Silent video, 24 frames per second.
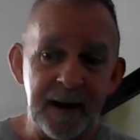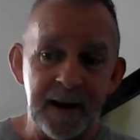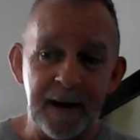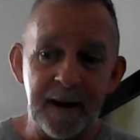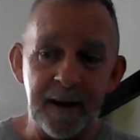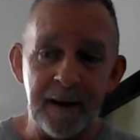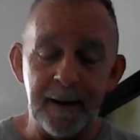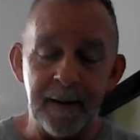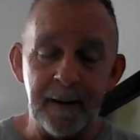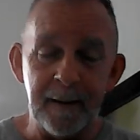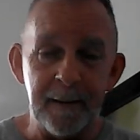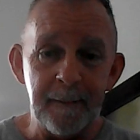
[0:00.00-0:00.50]

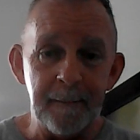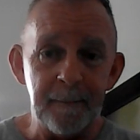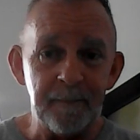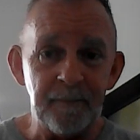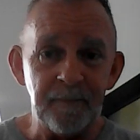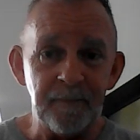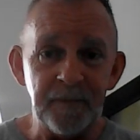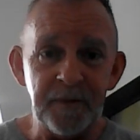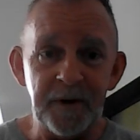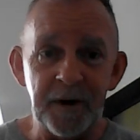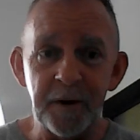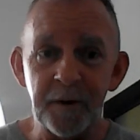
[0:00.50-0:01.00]
uh,
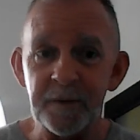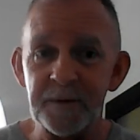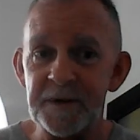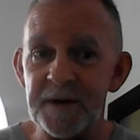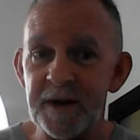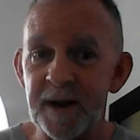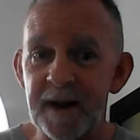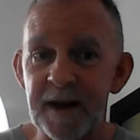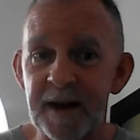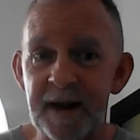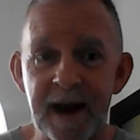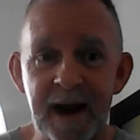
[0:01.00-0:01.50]
you'll
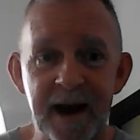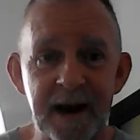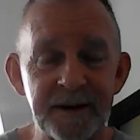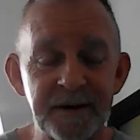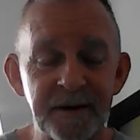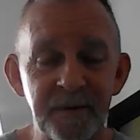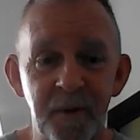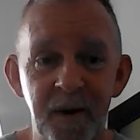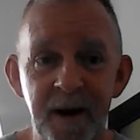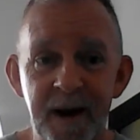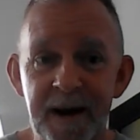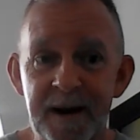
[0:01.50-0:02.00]
see
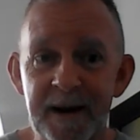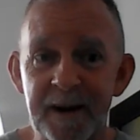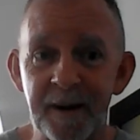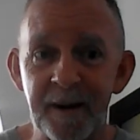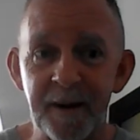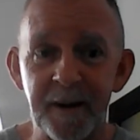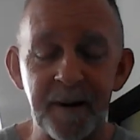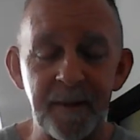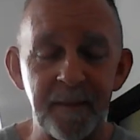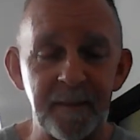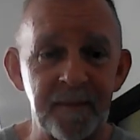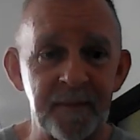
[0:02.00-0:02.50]
guys wake
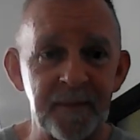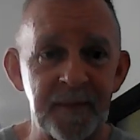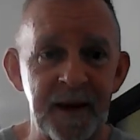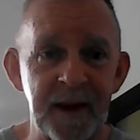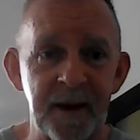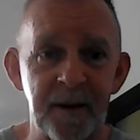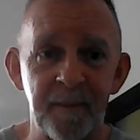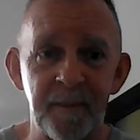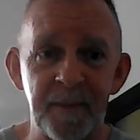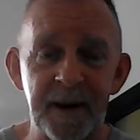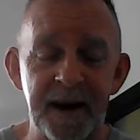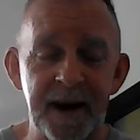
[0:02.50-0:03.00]
up and
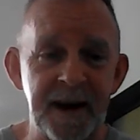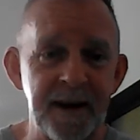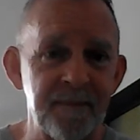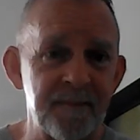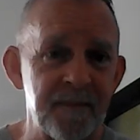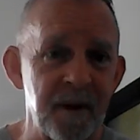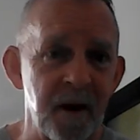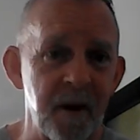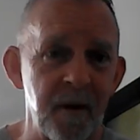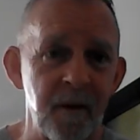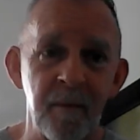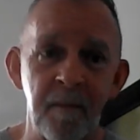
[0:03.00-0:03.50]
they'll be
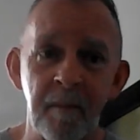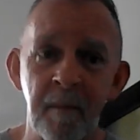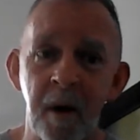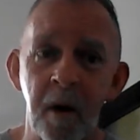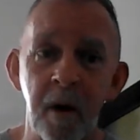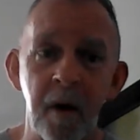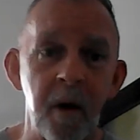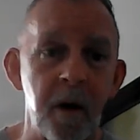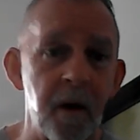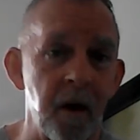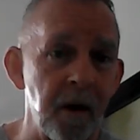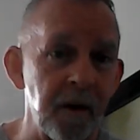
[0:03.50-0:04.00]
on
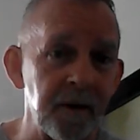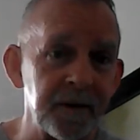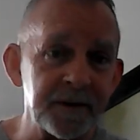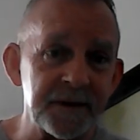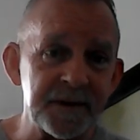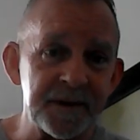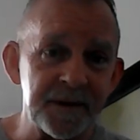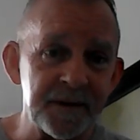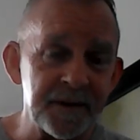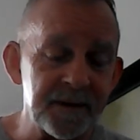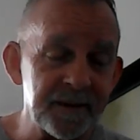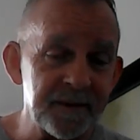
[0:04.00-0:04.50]

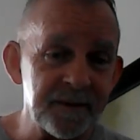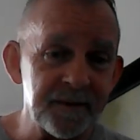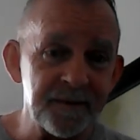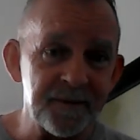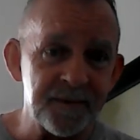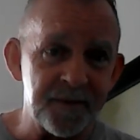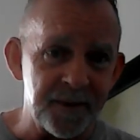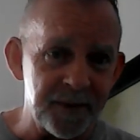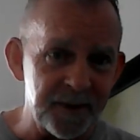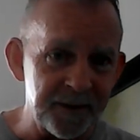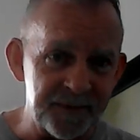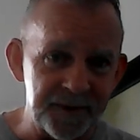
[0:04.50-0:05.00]
Mars
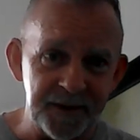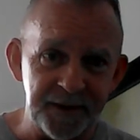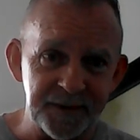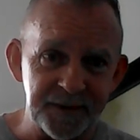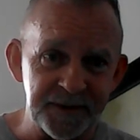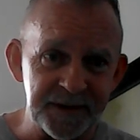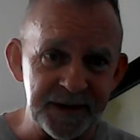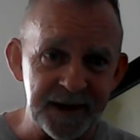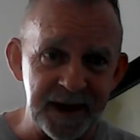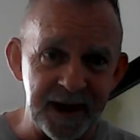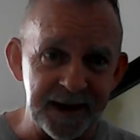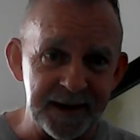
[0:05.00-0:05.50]
for a few
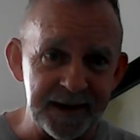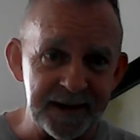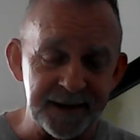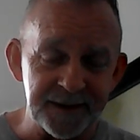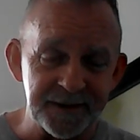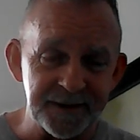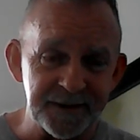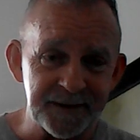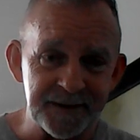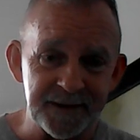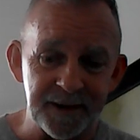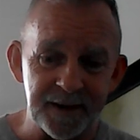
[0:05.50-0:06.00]
seconds.
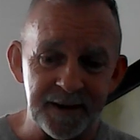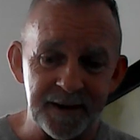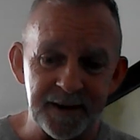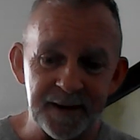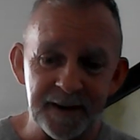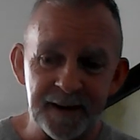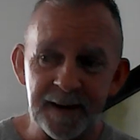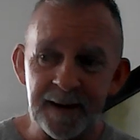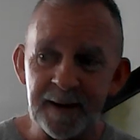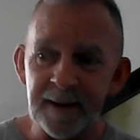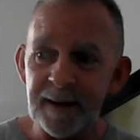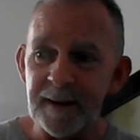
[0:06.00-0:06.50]
So,
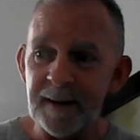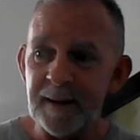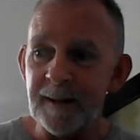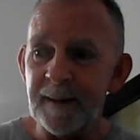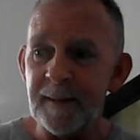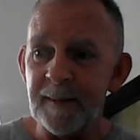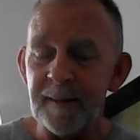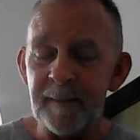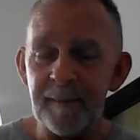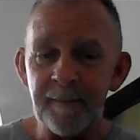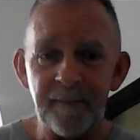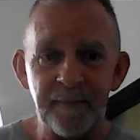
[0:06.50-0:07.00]

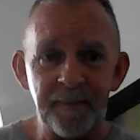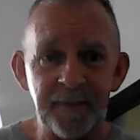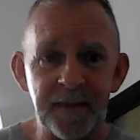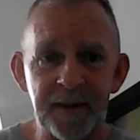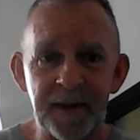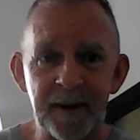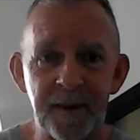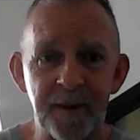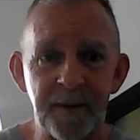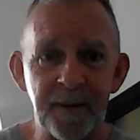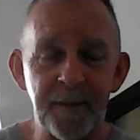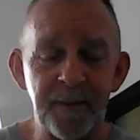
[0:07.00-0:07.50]

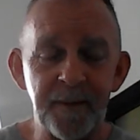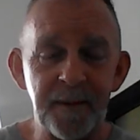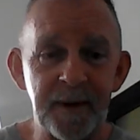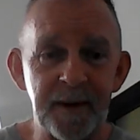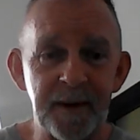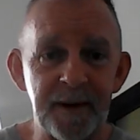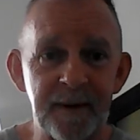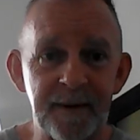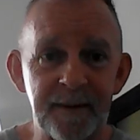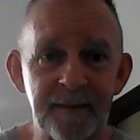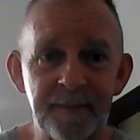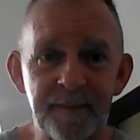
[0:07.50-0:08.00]
you know,
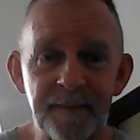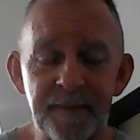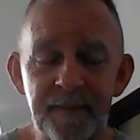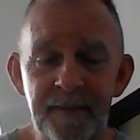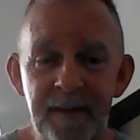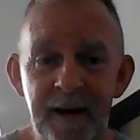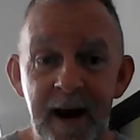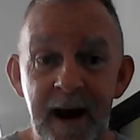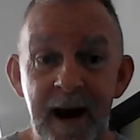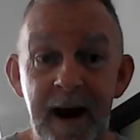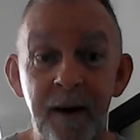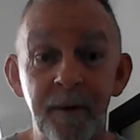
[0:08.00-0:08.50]
uh,
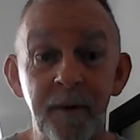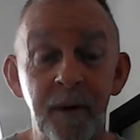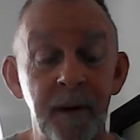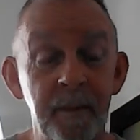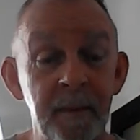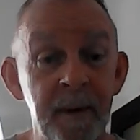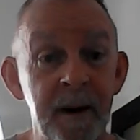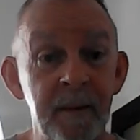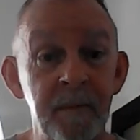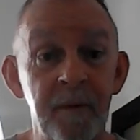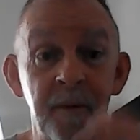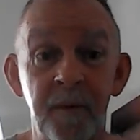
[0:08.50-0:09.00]
I
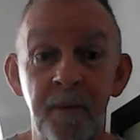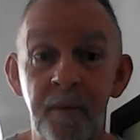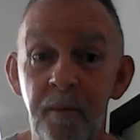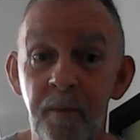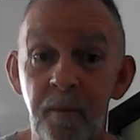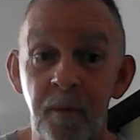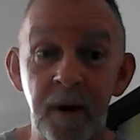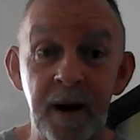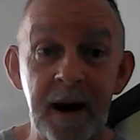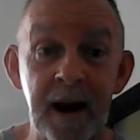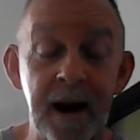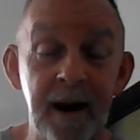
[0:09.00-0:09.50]
remember
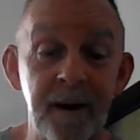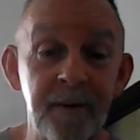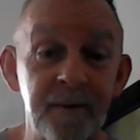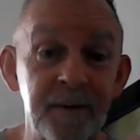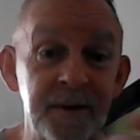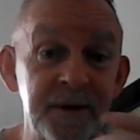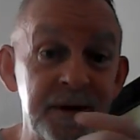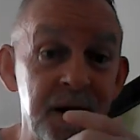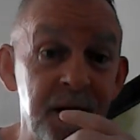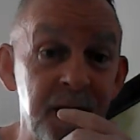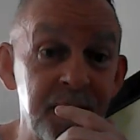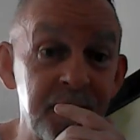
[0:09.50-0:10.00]
when I
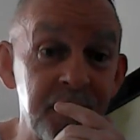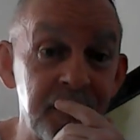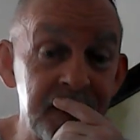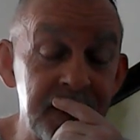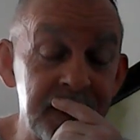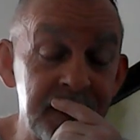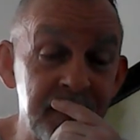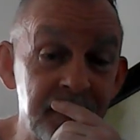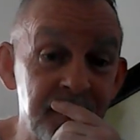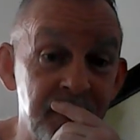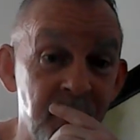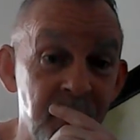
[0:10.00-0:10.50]
was younger,
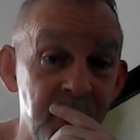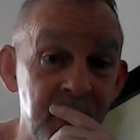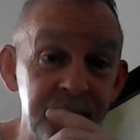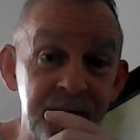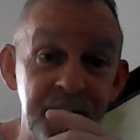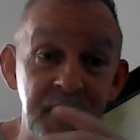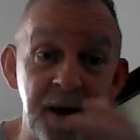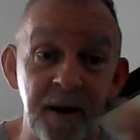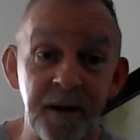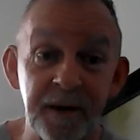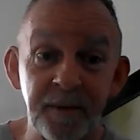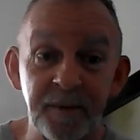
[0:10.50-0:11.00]
the boy
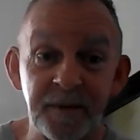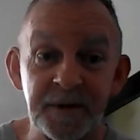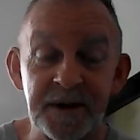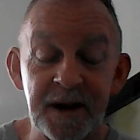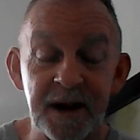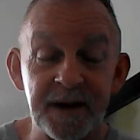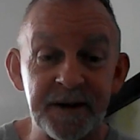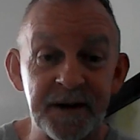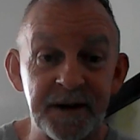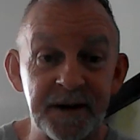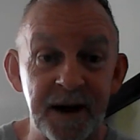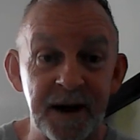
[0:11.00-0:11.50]
thought he was
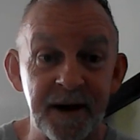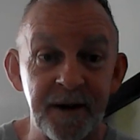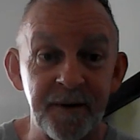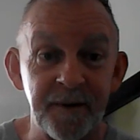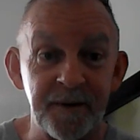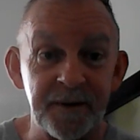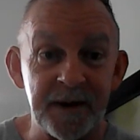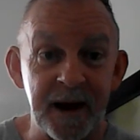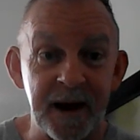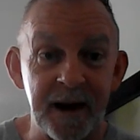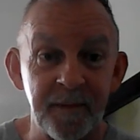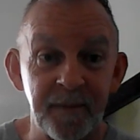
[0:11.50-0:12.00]
at the dinner
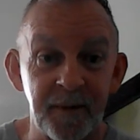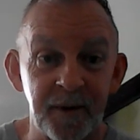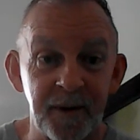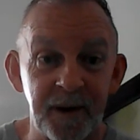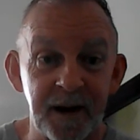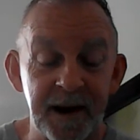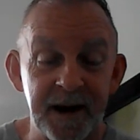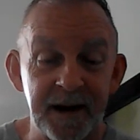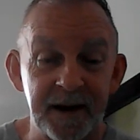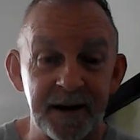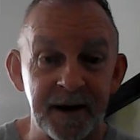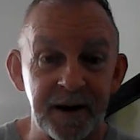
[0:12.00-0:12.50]
table
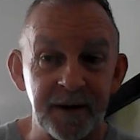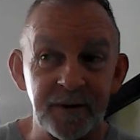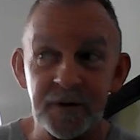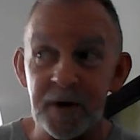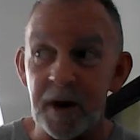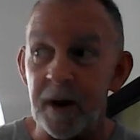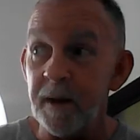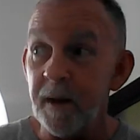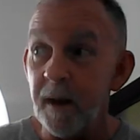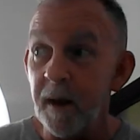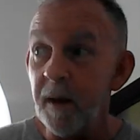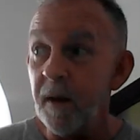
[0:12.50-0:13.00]
eating. He was
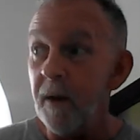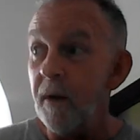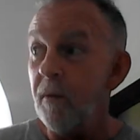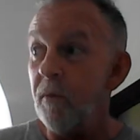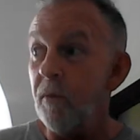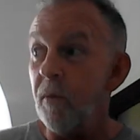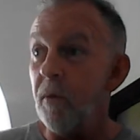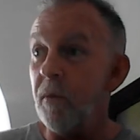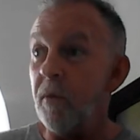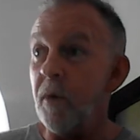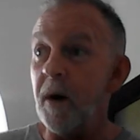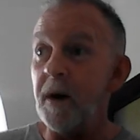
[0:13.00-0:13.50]
like,
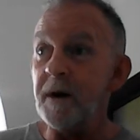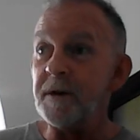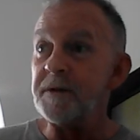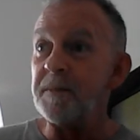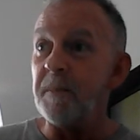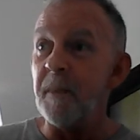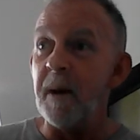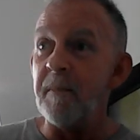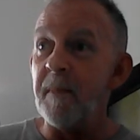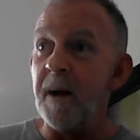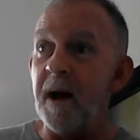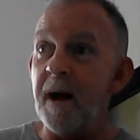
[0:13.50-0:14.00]
well, where's
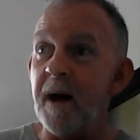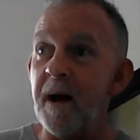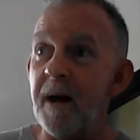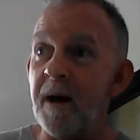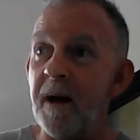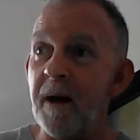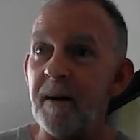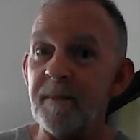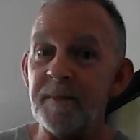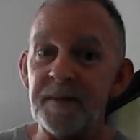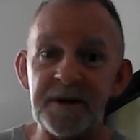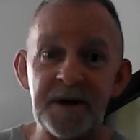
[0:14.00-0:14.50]
my
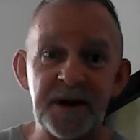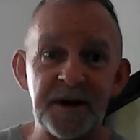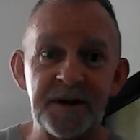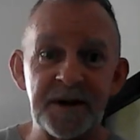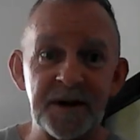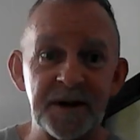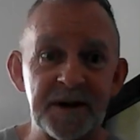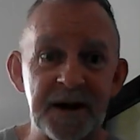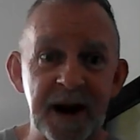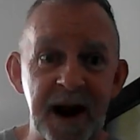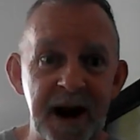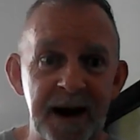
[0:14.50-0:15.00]
mom? She
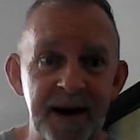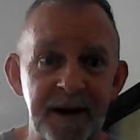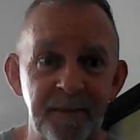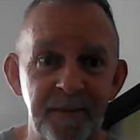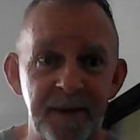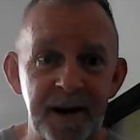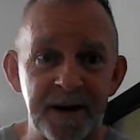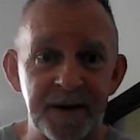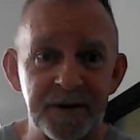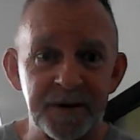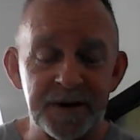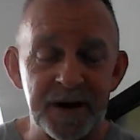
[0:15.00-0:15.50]
just handed
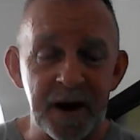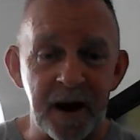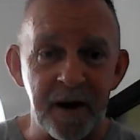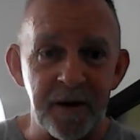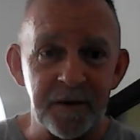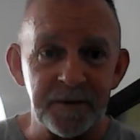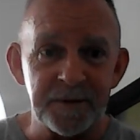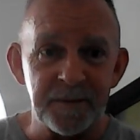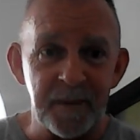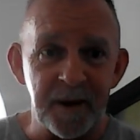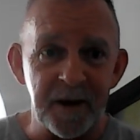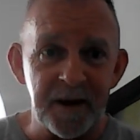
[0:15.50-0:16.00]
me the
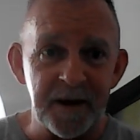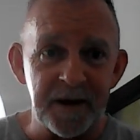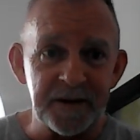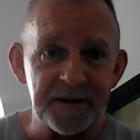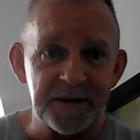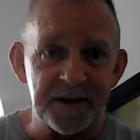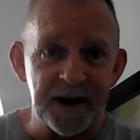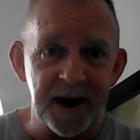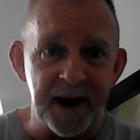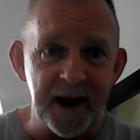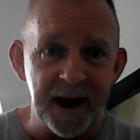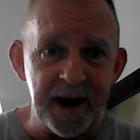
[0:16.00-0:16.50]
Salisbury
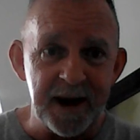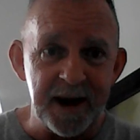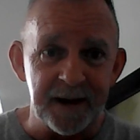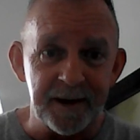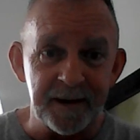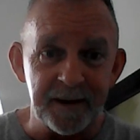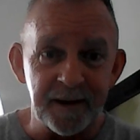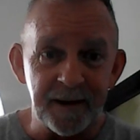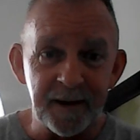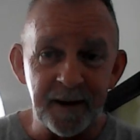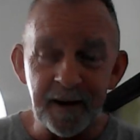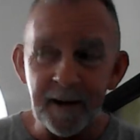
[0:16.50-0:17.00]
steak.
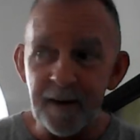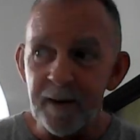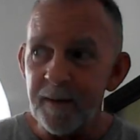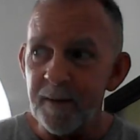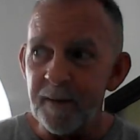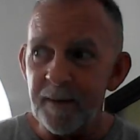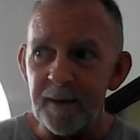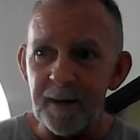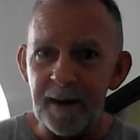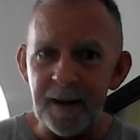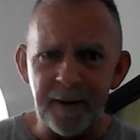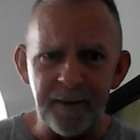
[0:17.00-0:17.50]

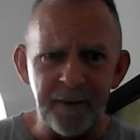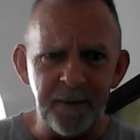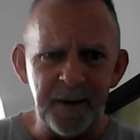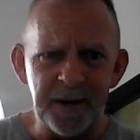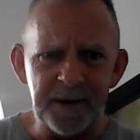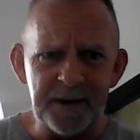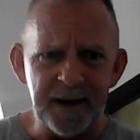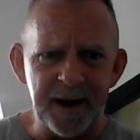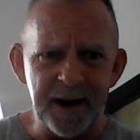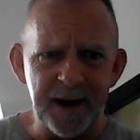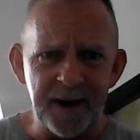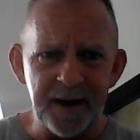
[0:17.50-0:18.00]
I'm like,
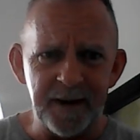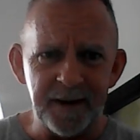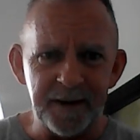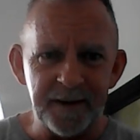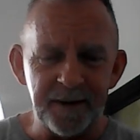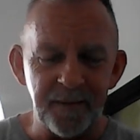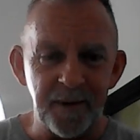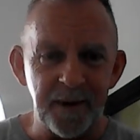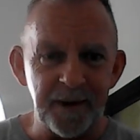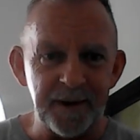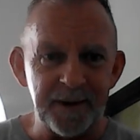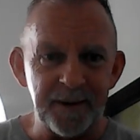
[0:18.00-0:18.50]
what the hell?
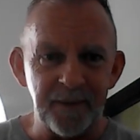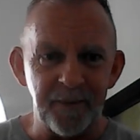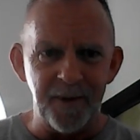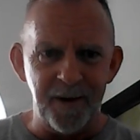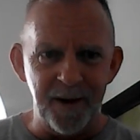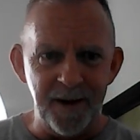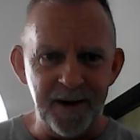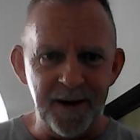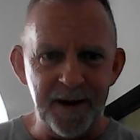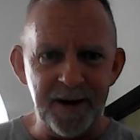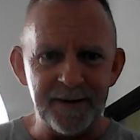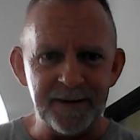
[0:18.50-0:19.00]
You what?
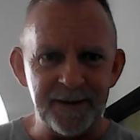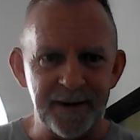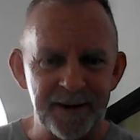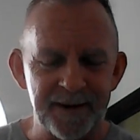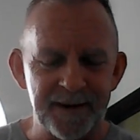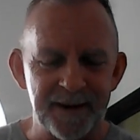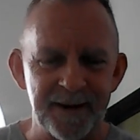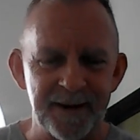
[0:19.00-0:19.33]
What?